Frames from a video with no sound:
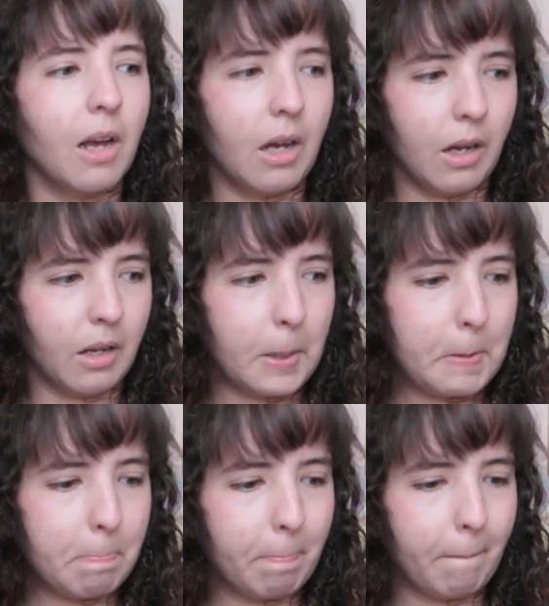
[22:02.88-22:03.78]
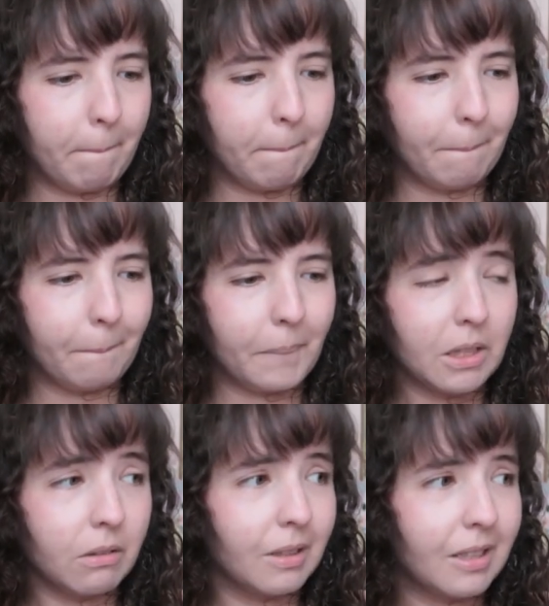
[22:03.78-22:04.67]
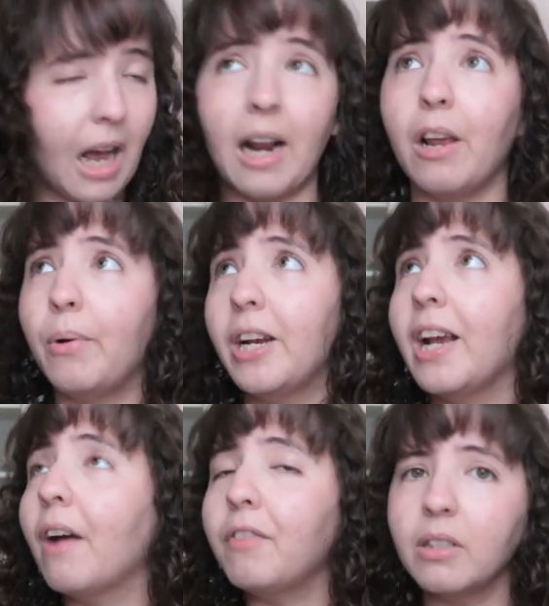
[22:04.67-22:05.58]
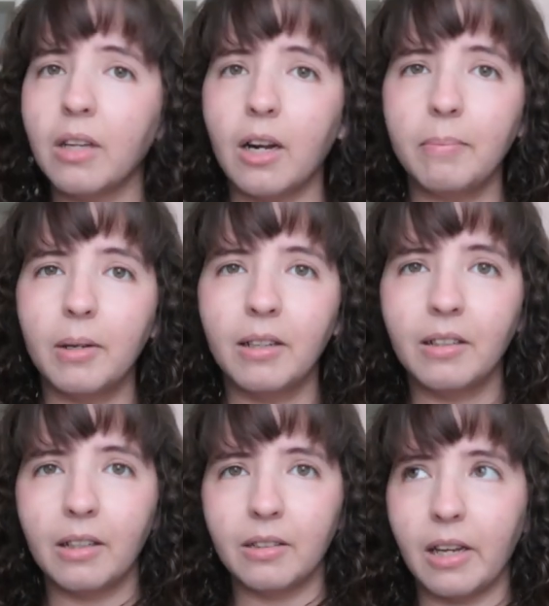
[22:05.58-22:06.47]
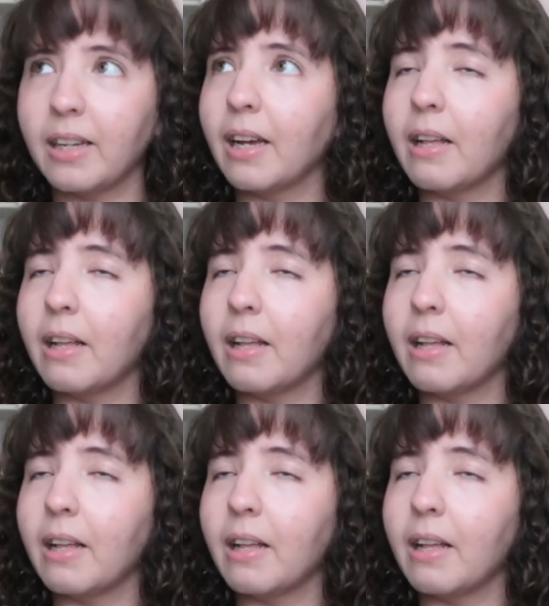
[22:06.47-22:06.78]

And I already have the setup because I